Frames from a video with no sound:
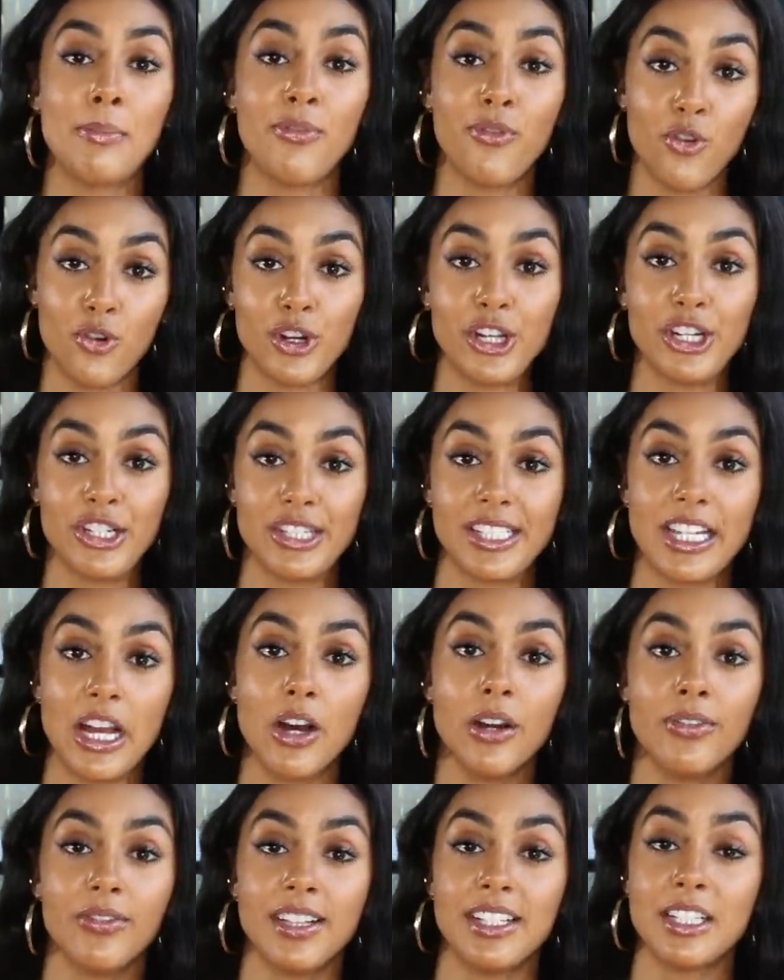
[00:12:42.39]
for
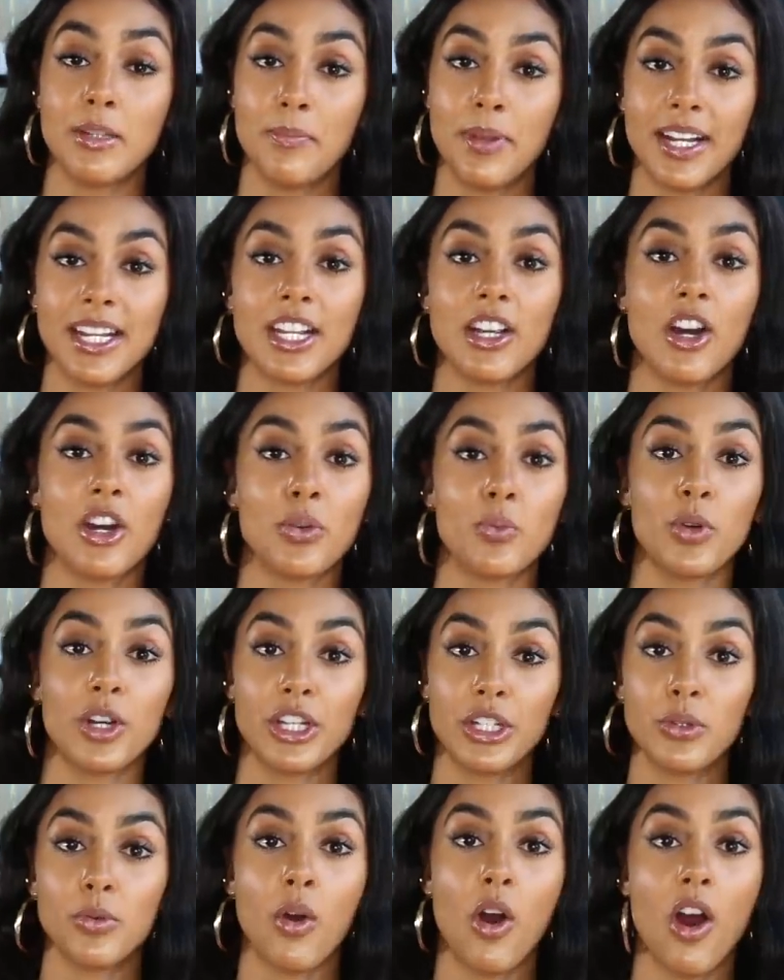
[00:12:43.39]
yourself, and depending on where
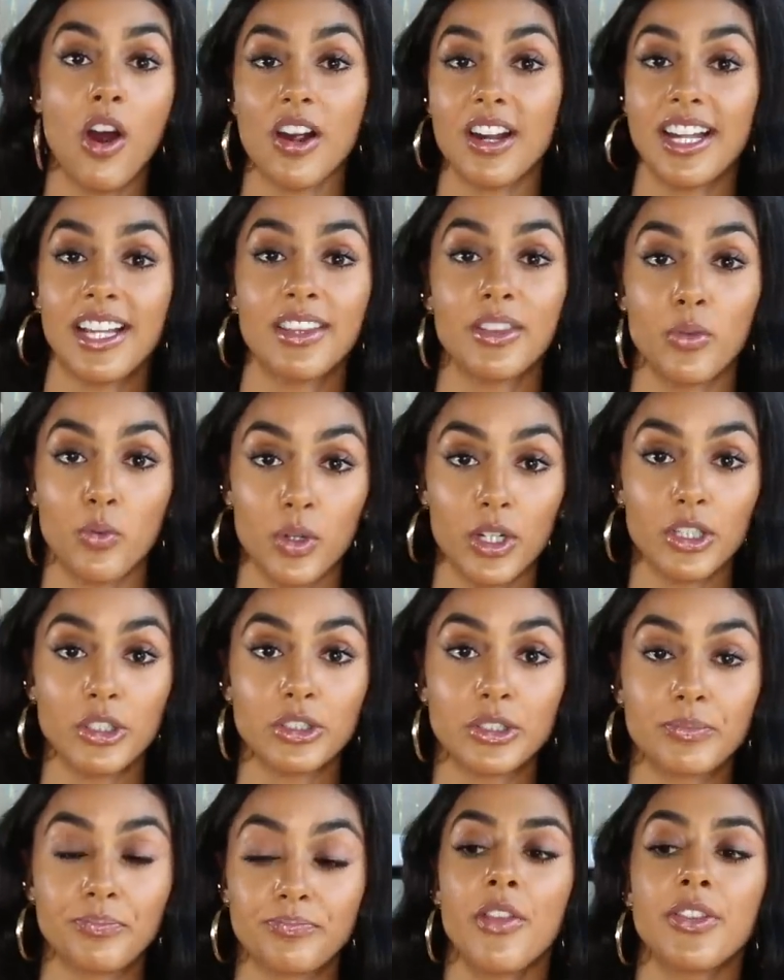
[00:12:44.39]
you are in the world.